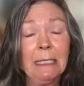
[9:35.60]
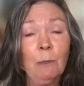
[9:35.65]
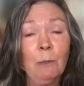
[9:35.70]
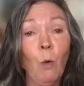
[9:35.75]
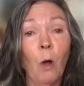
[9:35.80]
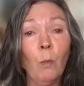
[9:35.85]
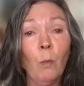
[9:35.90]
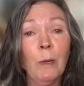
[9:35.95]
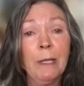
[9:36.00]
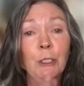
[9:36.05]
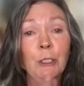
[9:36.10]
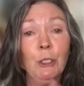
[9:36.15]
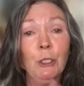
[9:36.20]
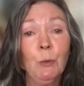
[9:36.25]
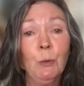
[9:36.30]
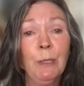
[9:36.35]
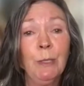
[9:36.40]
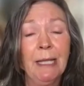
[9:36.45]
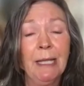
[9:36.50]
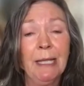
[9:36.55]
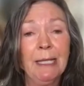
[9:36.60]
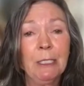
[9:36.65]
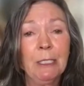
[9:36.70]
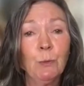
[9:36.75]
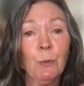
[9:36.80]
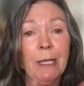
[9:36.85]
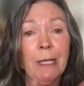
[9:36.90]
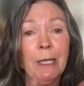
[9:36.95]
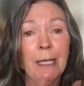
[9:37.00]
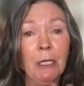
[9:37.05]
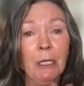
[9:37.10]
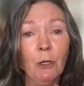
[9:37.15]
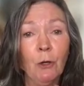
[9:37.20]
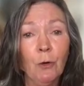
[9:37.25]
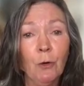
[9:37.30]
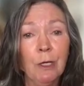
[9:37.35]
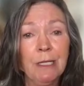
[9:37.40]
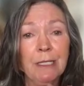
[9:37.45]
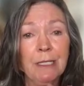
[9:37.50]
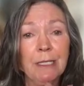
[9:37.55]
what we're doing is we're
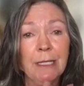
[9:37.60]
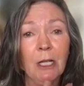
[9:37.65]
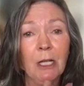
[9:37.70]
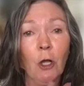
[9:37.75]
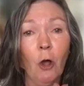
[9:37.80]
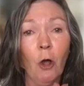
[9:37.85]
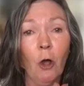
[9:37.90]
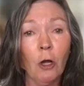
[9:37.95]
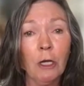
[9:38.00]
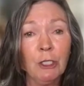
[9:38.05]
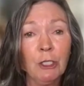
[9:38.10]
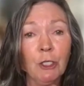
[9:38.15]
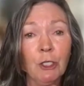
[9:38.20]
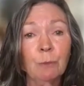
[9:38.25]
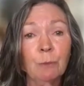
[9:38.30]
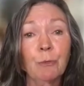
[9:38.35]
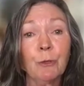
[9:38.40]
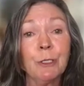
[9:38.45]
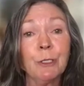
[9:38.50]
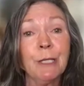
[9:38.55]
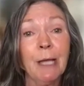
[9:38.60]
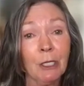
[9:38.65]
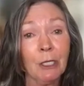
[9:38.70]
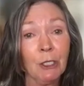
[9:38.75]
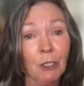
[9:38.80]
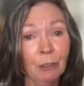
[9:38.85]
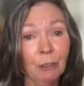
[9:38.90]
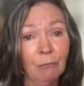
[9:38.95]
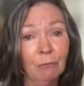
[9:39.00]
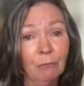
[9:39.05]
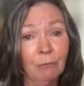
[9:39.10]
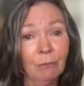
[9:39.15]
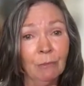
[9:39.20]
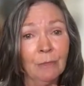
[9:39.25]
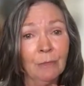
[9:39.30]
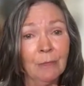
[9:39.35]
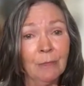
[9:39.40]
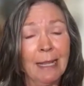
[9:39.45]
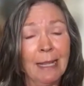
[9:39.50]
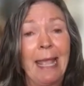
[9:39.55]
increasing collagen production
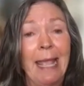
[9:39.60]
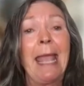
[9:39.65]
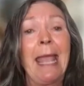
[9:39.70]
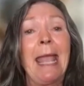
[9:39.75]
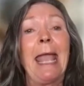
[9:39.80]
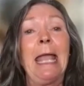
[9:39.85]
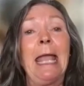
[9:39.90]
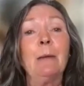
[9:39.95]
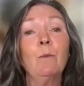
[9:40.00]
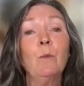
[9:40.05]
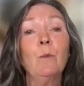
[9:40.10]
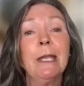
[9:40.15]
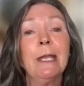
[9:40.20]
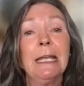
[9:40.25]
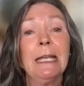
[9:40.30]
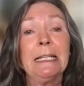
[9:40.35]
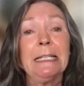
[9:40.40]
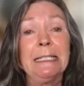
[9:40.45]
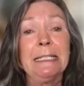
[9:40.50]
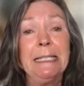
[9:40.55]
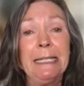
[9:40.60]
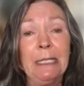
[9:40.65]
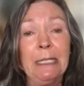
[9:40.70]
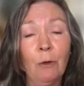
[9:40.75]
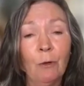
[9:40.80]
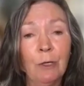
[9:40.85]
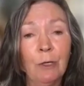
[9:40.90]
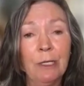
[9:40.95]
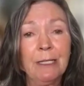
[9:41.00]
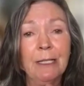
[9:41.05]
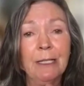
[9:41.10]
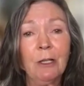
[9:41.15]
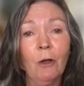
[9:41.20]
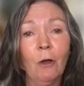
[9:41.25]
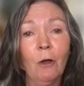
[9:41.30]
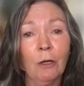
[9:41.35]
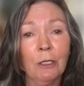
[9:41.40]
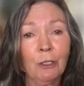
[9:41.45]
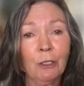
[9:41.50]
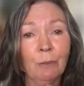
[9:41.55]
and we're decreasing
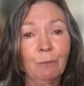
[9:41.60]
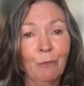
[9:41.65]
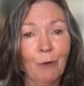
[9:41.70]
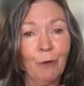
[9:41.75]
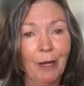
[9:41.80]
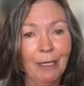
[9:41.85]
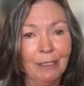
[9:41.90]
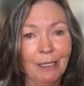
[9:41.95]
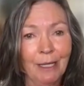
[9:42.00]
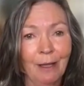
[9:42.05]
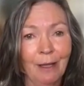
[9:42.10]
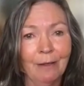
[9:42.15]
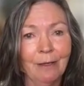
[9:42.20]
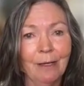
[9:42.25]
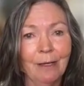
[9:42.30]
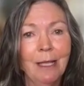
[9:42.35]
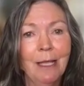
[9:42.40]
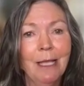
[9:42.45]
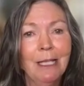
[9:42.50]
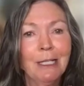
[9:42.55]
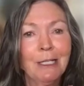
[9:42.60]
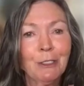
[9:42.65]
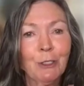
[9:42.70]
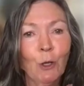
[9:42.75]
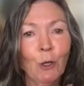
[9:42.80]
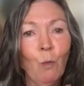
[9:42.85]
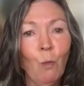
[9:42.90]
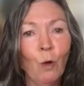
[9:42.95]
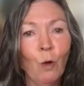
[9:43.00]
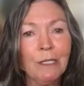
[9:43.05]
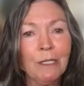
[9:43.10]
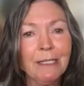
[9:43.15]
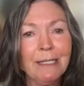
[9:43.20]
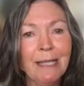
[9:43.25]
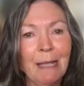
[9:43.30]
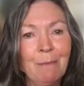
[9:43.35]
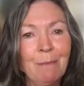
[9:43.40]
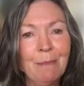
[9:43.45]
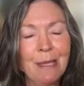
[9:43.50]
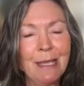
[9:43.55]
collagen breakdown. So what does
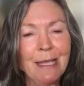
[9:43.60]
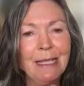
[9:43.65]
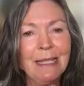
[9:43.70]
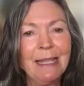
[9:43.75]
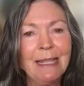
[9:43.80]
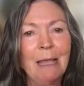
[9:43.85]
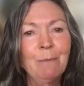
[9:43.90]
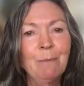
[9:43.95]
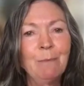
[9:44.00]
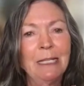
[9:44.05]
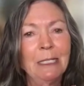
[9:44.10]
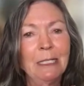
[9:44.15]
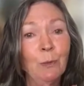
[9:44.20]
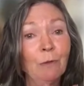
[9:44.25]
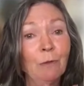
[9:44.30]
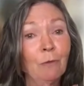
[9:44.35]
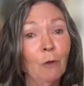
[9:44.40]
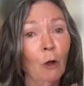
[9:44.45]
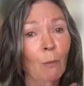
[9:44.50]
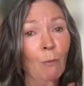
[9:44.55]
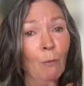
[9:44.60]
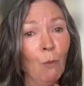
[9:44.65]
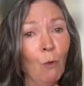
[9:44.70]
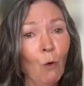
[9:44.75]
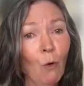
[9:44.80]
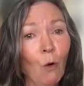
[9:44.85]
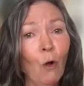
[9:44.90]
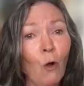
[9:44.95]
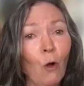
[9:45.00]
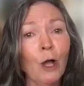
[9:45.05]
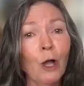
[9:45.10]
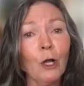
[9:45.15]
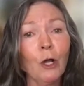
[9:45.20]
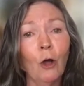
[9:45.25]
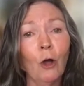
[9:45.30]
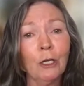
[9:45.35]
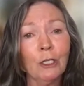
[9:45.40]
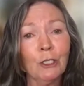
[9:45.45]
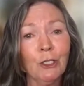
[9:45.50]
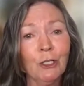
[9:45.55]
that mean? That means we've got more
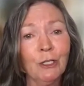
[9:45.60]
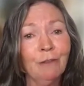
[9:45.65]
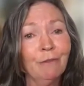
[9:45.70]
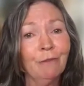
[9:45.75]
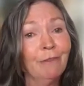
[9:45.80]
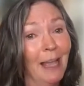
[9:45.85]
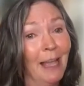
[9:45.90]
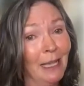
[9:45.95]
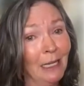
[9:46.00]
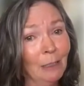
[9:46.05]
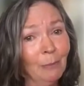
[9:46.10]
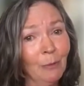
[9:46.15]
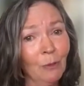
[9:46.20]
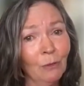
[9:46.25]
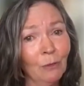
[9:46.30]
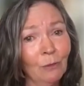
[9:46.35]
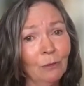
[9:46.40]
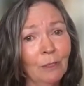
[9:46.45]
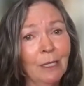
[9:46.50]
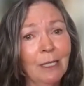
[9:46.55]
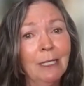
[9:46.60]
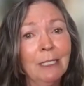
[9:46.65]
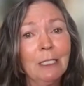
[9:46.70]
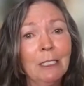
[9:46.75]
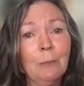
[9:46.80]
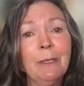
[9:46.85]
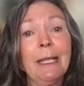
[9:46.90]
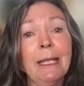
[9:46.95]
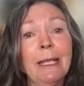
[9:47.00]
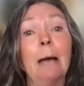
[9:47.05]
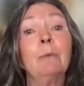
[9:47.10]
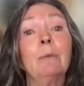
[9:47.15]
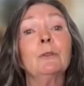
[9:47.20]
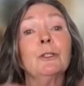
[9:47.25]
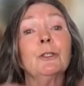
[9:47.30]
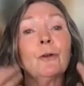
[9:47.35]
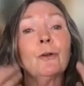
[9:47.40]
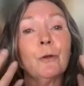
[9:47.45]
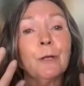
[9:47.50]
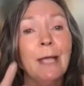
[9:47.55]
collagen available to be able to
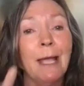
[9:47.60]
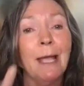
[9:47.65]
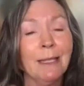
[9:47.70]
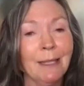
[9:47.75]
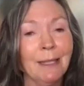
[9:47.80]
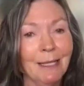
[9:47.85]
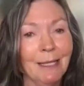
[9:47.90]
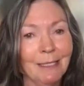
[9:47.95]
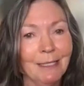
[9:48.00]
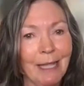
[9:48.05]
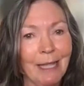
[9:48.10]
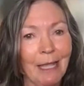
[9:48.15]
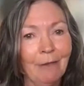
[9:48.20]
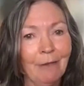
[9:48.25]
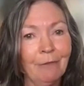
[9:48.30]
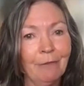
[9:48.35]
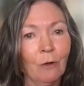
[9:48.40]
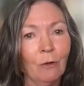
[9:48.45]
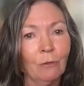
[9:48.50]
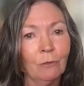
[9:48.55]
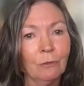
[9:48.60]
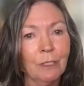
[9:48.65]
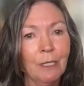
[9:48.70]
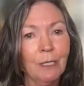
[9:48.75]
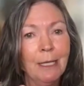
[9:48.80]
create that scaffold.